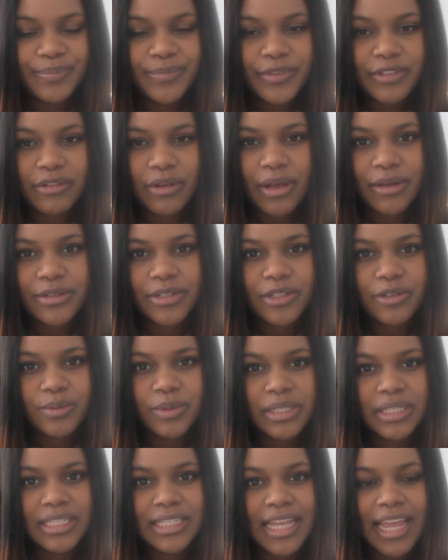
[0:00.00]
So I was just
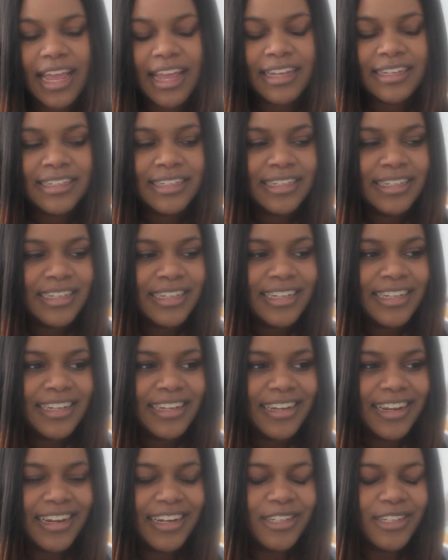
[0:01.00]
really sad.
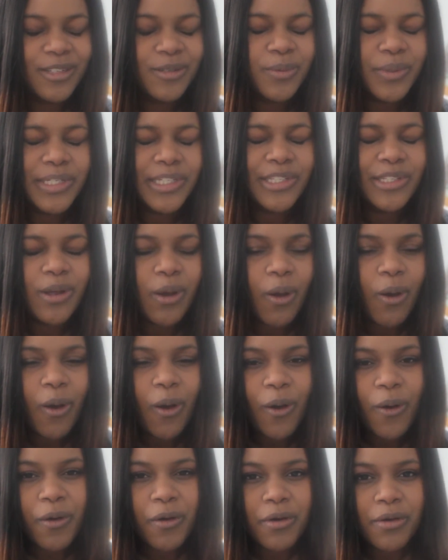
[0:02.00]
And I just wanted to go
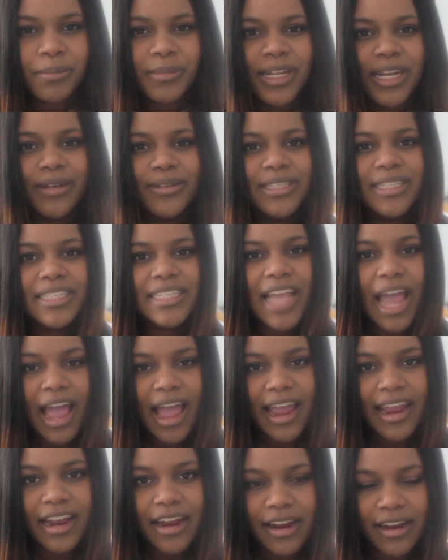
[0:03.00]
home, and I was
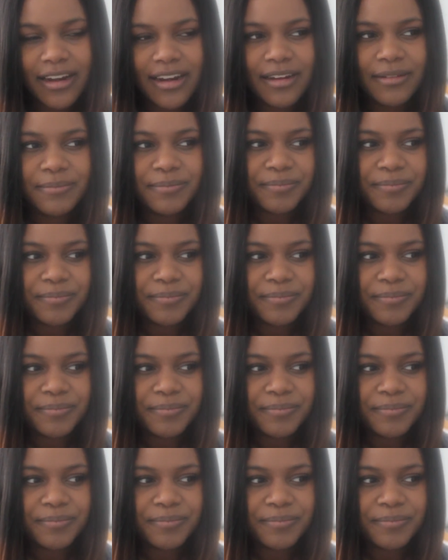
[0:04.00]
tired.